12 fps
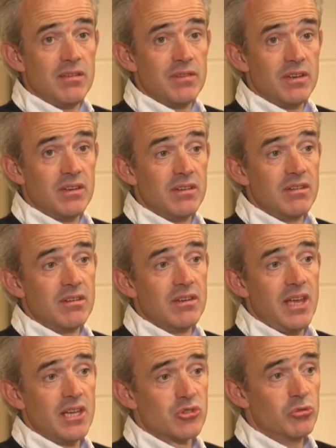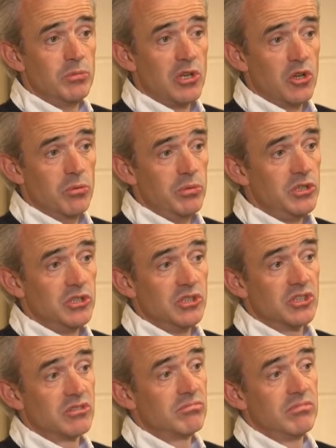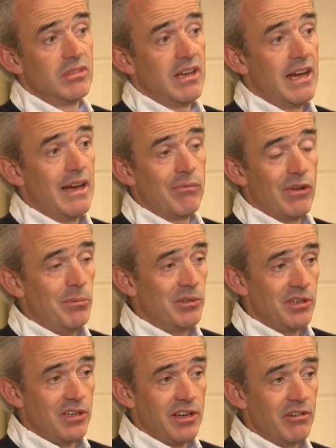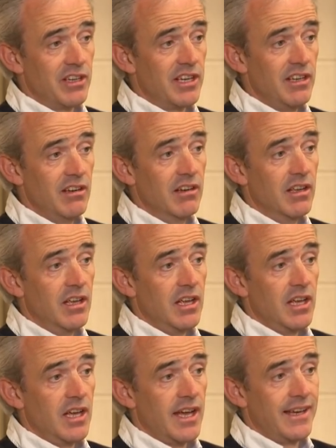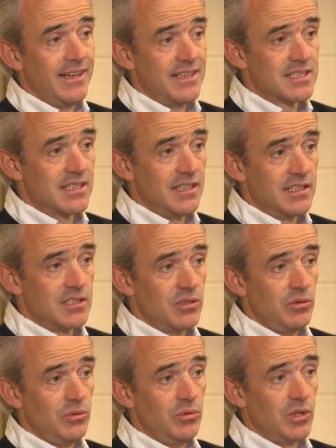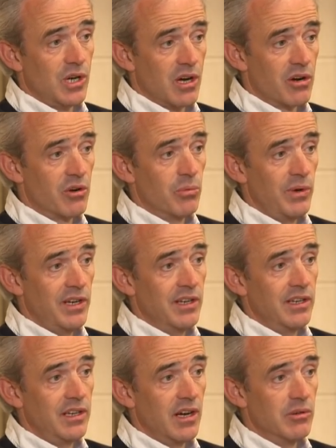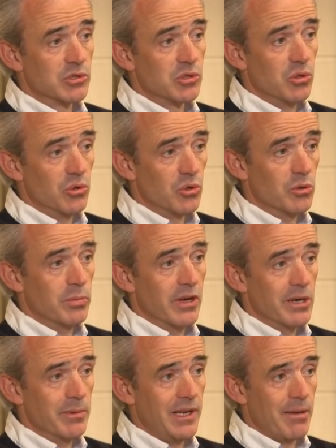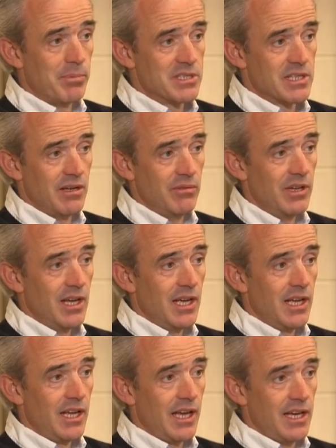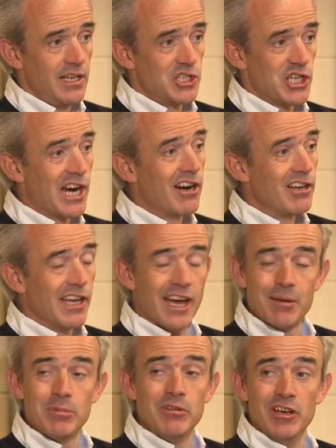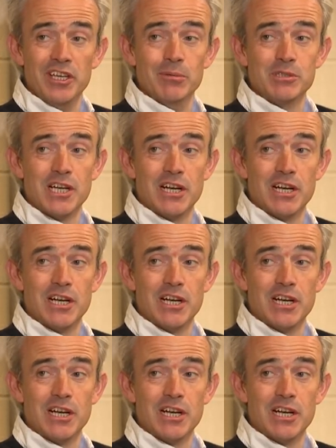leaving Naas Rugby Club, which is halfway between here and Kill, and listening to Conor winning the Irish Gold Cup on him in Leopardstown. Uh, Charlie had been riding him,